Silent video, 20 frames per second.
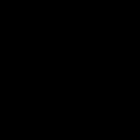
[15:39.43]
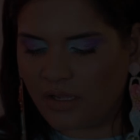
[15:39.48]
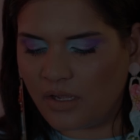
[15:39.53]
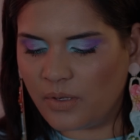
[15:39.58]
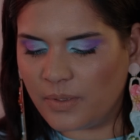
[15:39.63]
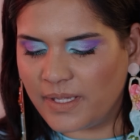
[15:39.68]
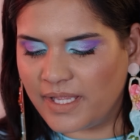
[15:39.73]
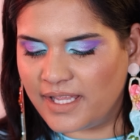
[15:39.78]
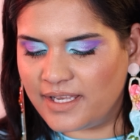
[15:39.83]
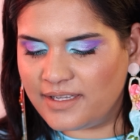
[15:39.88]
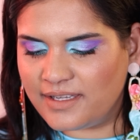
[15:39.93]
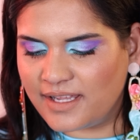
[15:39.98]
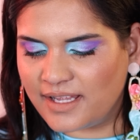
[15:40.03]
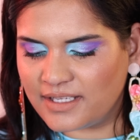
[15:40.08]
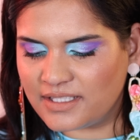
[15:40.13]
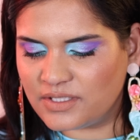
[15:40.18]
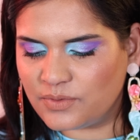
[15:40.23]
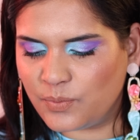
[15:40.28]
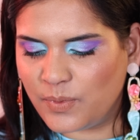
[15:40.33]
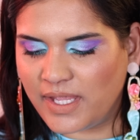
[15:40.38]
Okay,
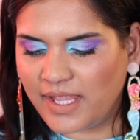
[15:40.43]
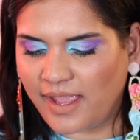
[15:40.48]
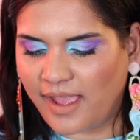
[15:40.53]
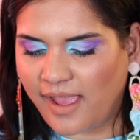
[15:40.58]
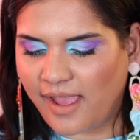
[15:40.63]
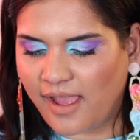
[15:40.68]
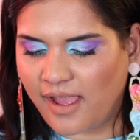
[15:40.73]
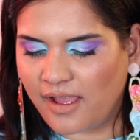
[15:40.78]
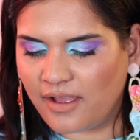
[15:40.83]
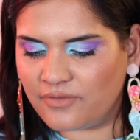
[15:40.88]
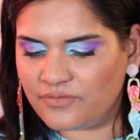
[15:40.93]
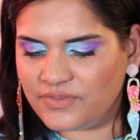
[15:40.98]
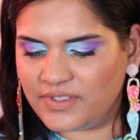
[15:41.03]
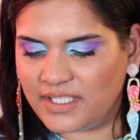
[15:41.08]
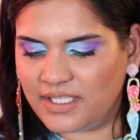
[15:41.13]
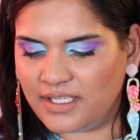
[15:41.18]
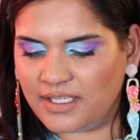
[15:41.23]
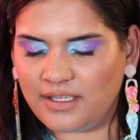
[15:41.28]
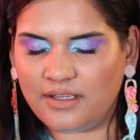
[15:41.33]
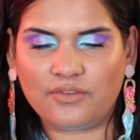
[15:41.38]
next we have
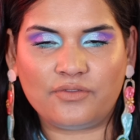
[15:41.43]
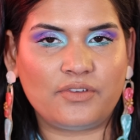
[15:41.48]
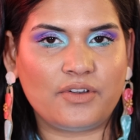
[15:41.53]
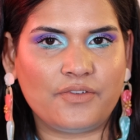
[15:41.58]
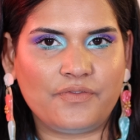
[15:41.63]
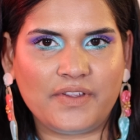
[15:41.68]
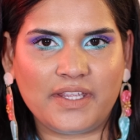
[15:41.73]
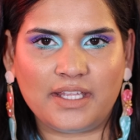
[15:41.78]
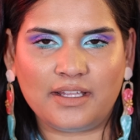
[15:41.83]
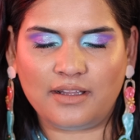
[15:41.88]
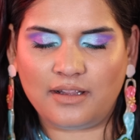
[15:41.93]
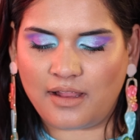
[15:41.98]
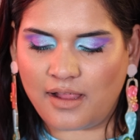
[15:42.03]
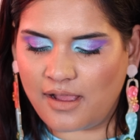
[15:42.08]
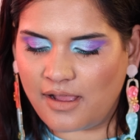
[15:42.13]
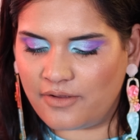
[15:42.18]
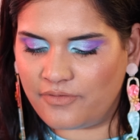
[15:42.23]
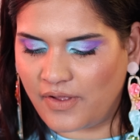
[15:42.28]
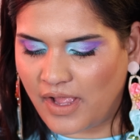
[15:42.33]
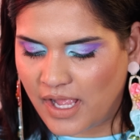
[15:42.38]
the reveal
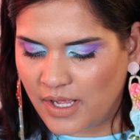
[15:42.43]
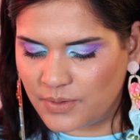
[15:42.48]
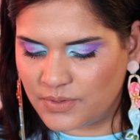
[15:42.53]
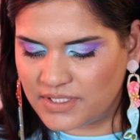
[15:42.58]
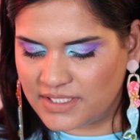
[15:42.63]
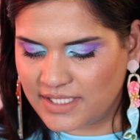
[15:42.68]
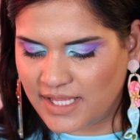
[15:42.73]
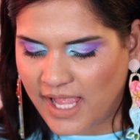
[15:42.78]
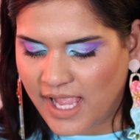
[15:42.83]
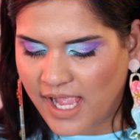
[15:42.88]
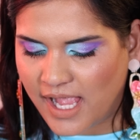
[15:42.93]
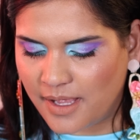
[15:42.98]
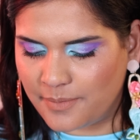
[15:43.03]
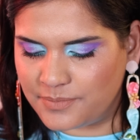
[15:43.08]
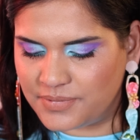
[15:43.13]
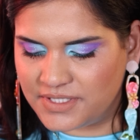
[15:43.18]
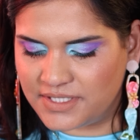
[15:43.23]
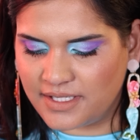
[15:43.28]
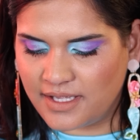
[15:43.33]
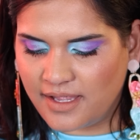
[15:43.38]
of House
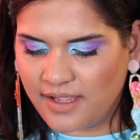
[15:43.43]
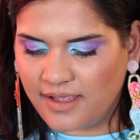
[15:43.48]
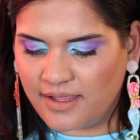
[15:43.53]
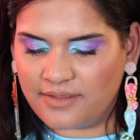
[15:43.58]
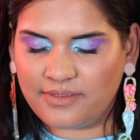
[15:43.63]
Labs.